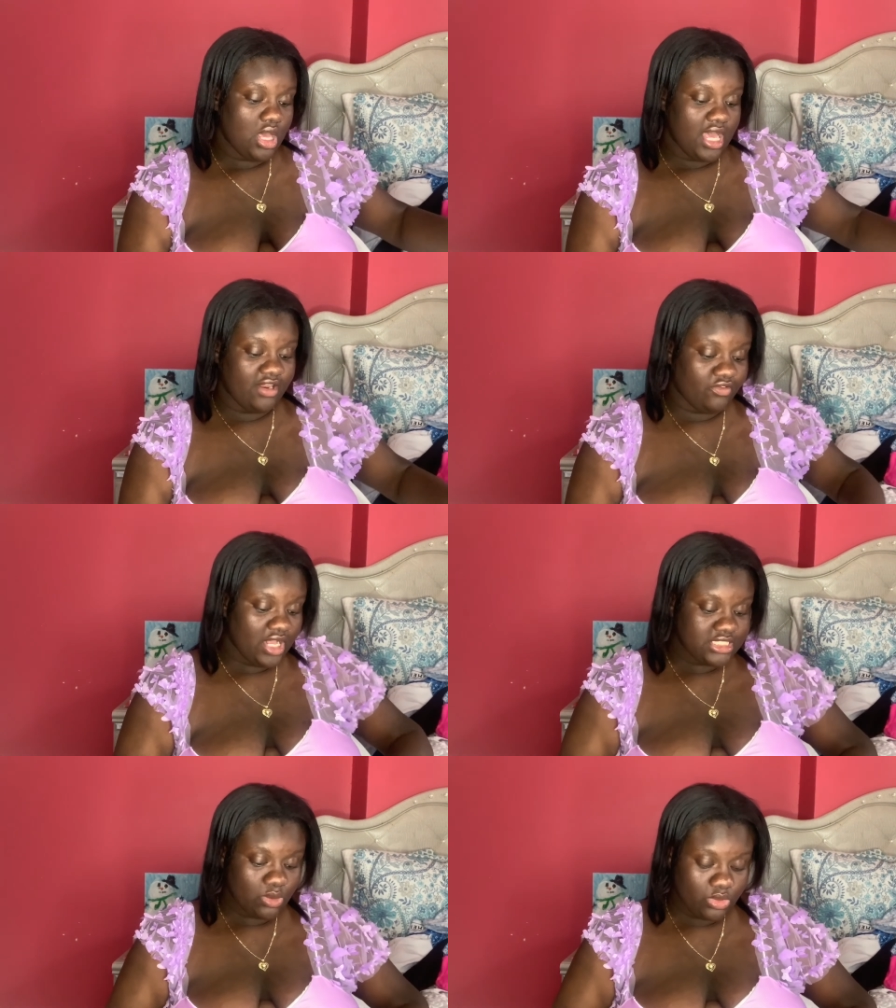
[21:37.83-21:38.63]
and if you
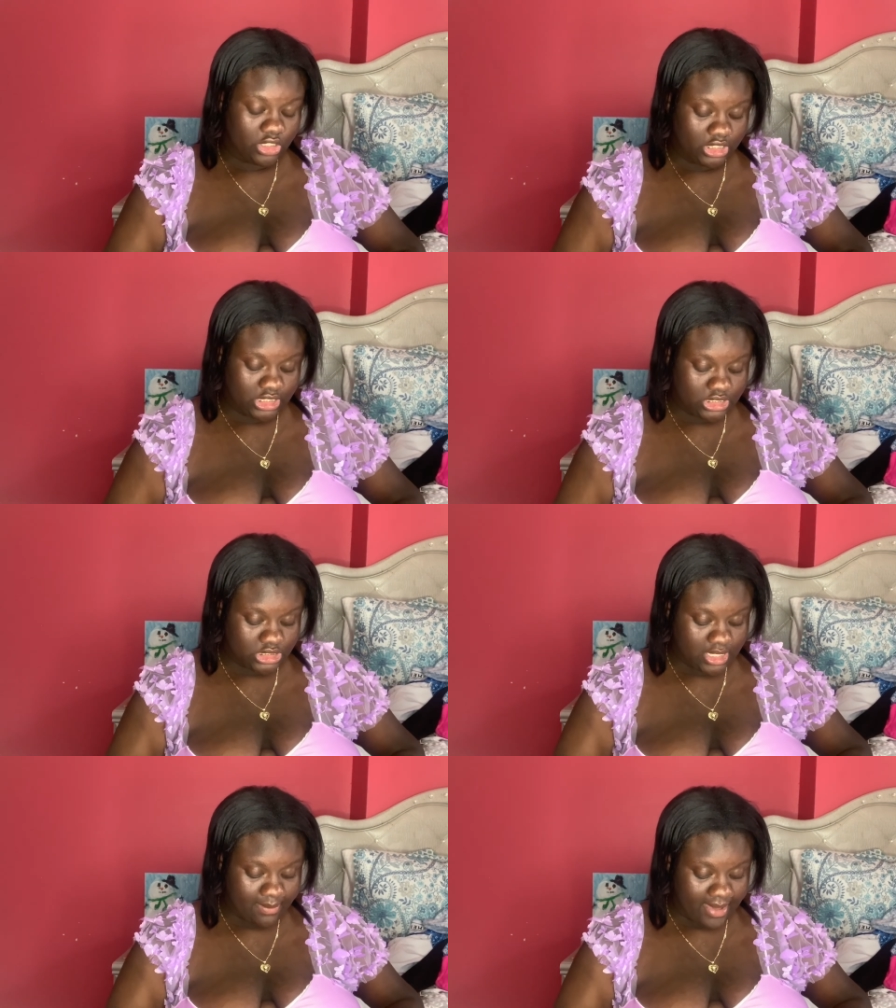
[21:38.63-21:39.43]
guys are wondering this is
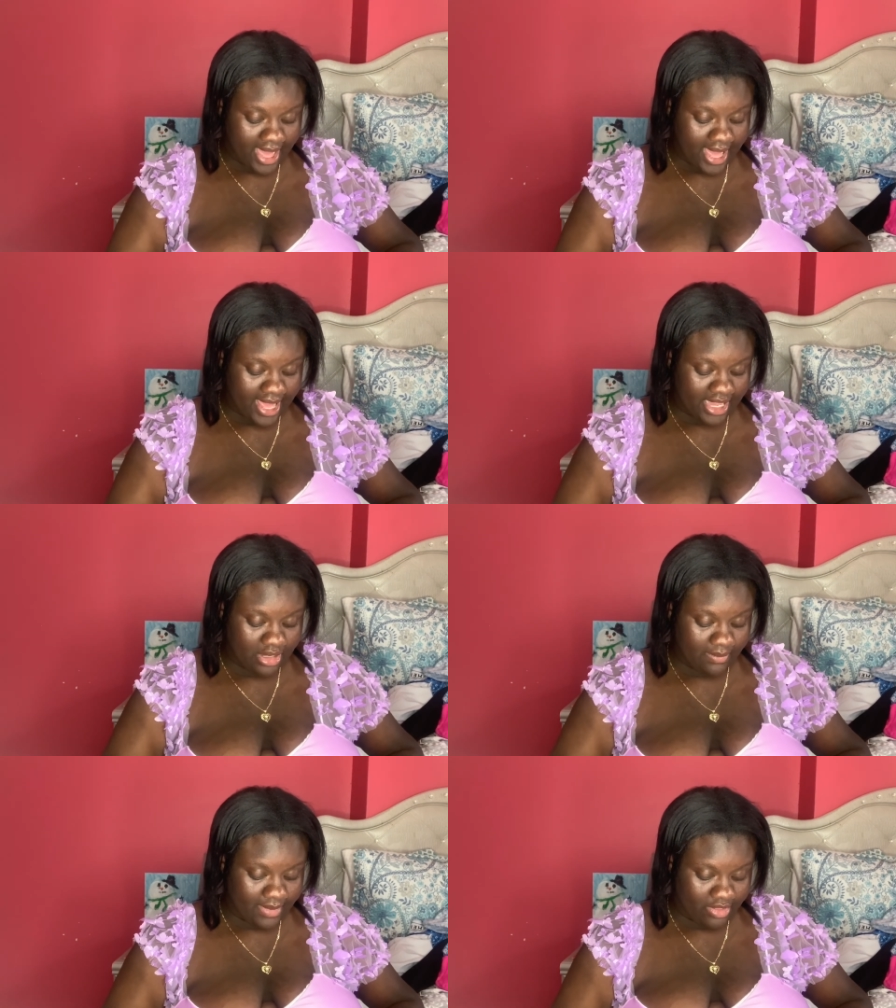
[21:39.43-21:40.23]
a bag
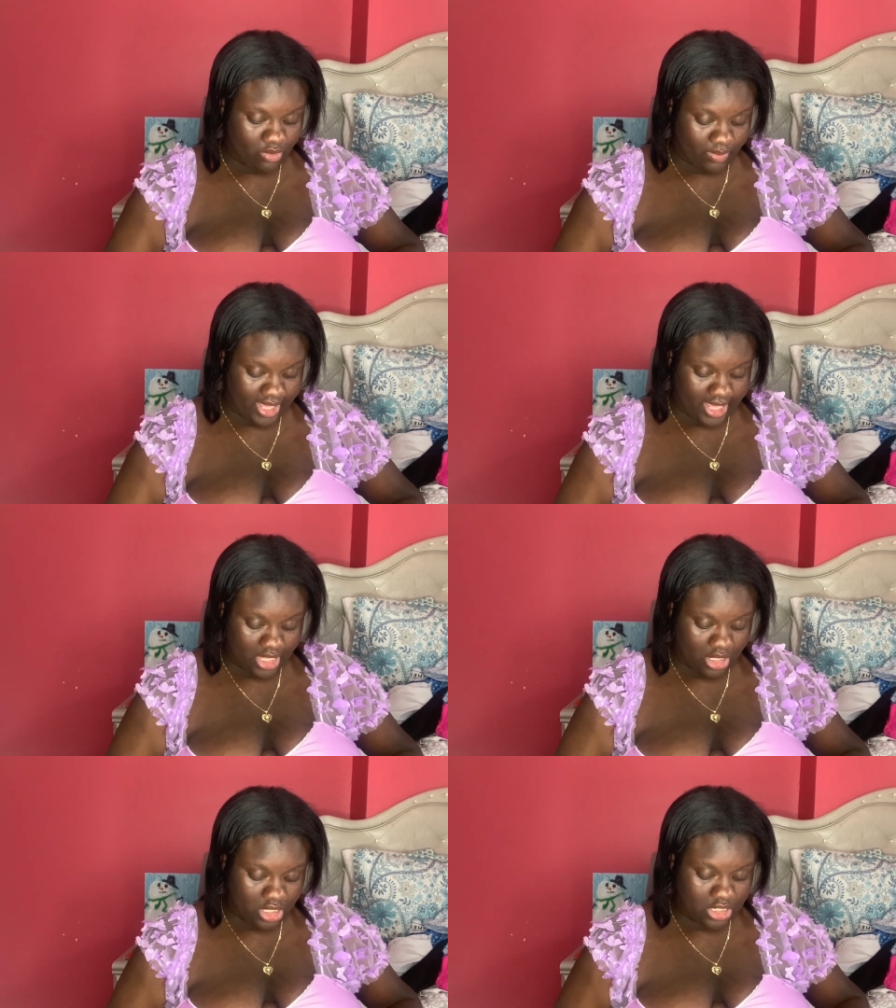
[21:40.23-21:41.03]
by the way
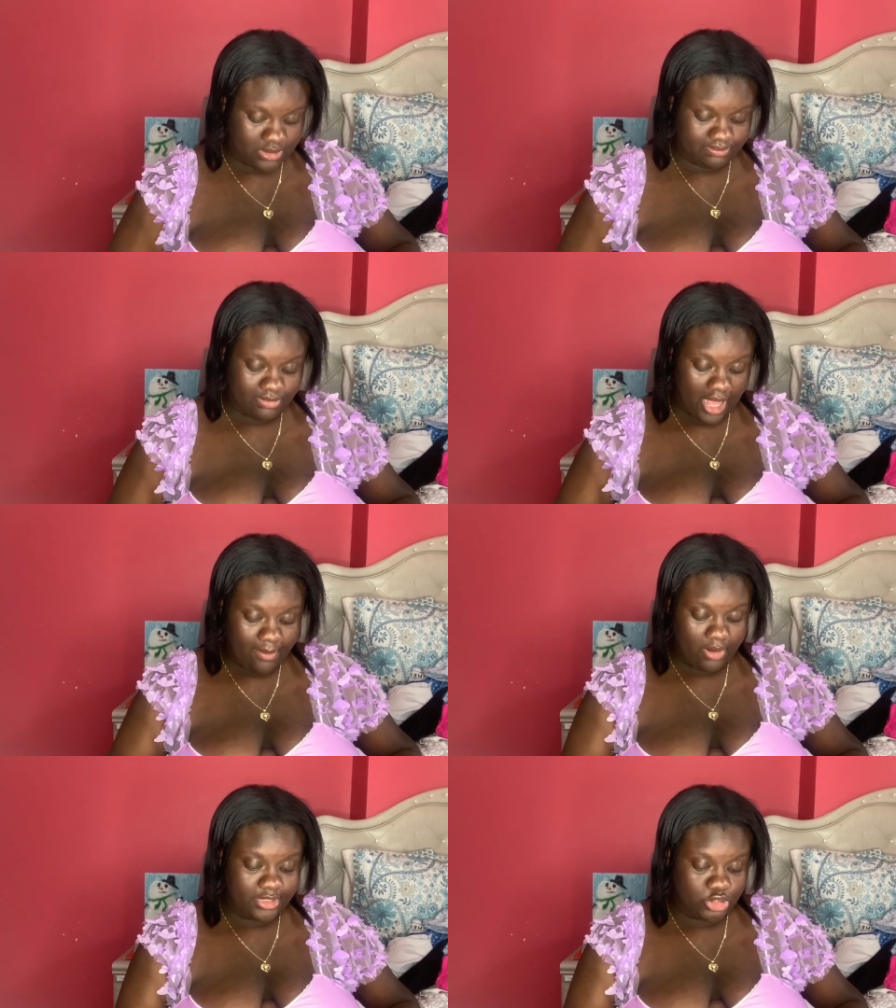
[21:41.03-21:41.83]
um i
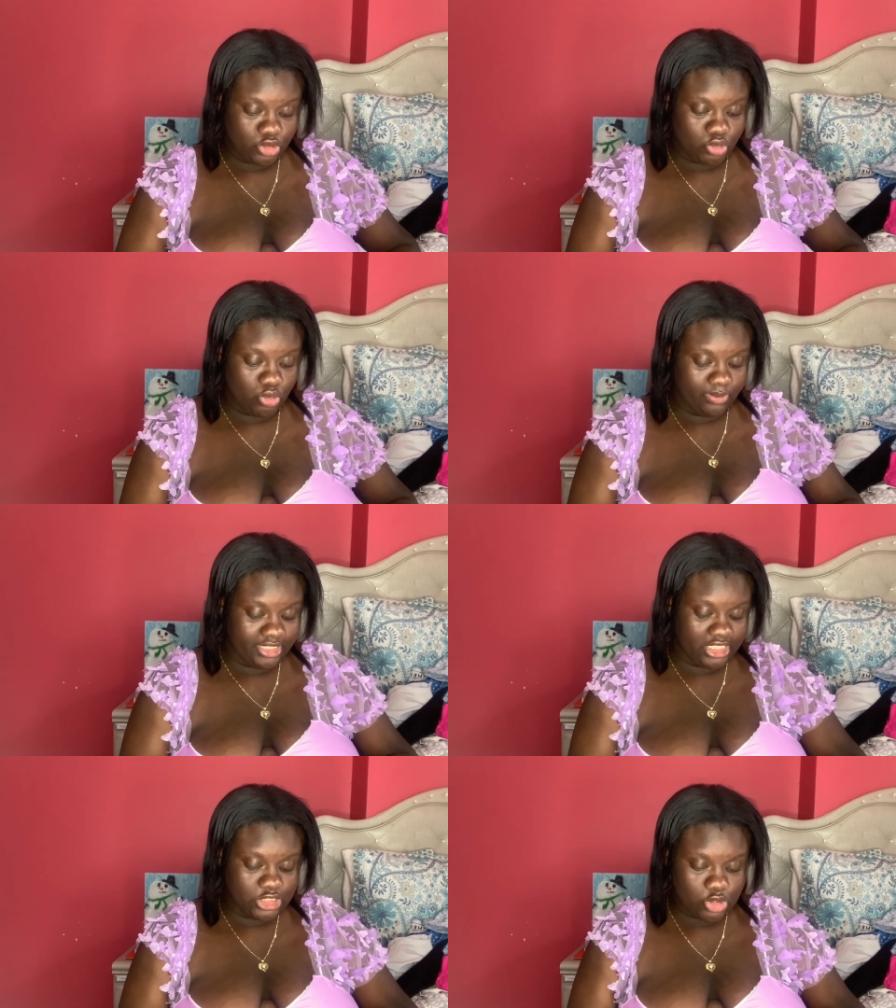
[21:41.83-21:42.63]
bought me two
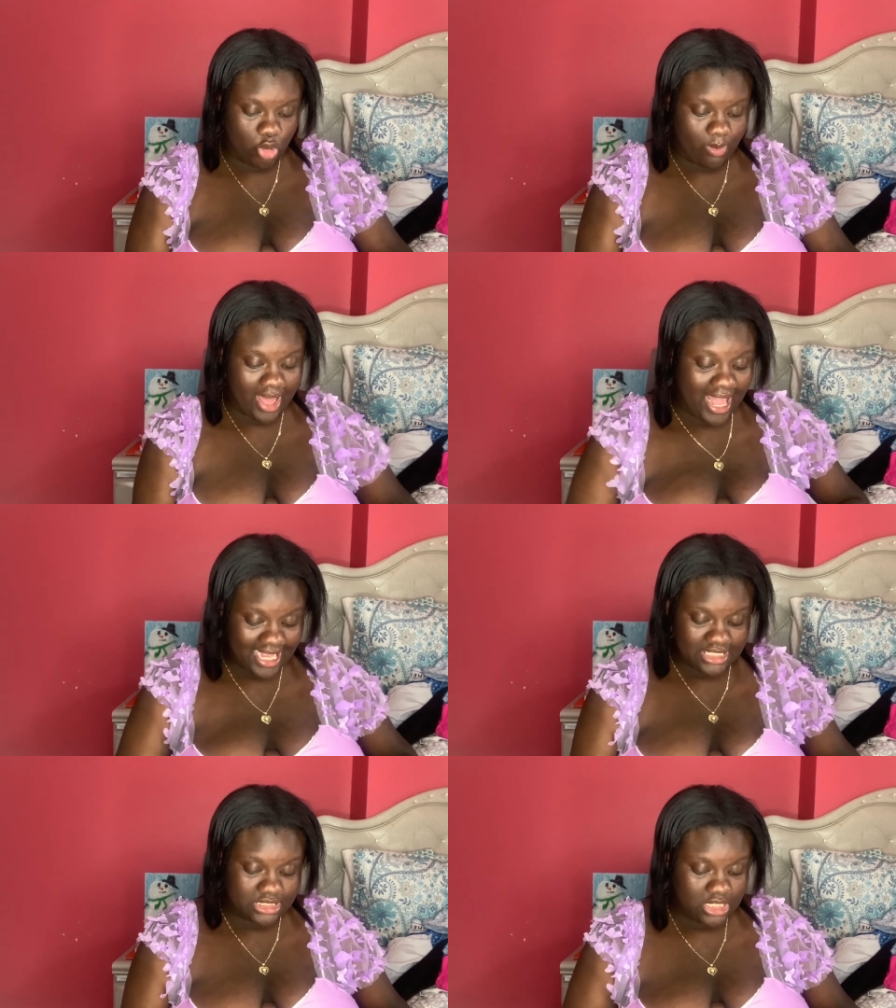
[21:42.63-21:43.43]
mini tote
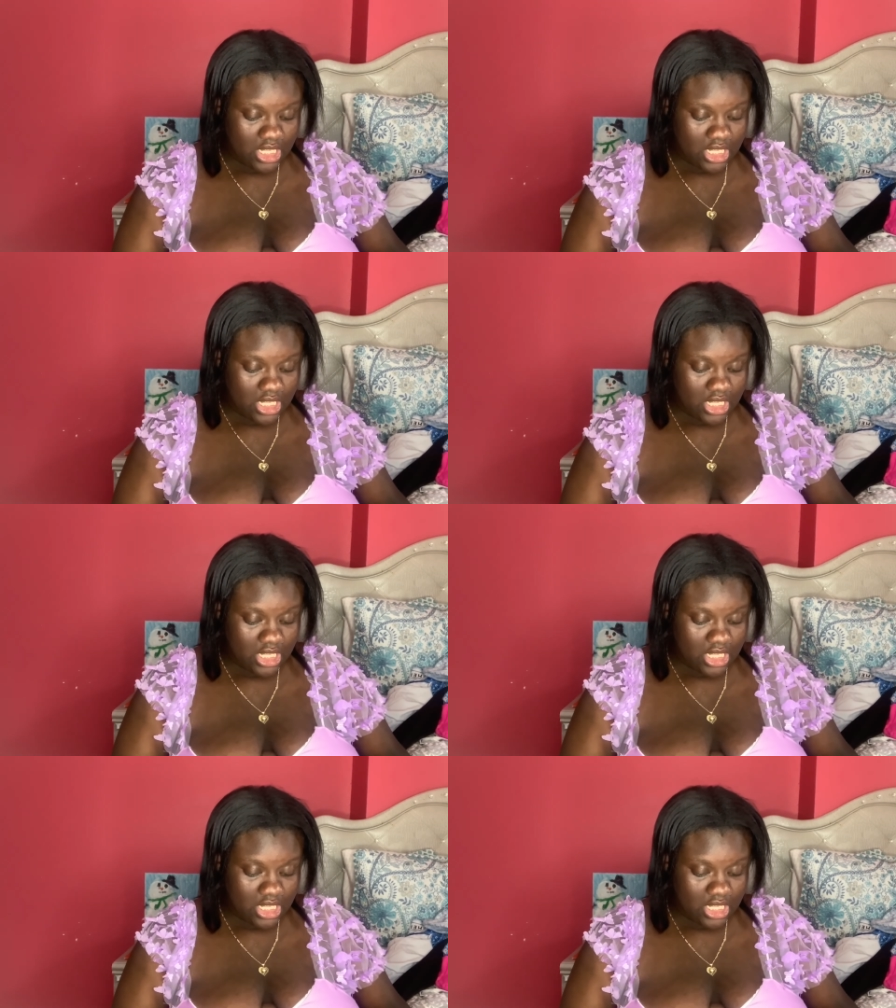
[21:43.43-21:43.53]
bags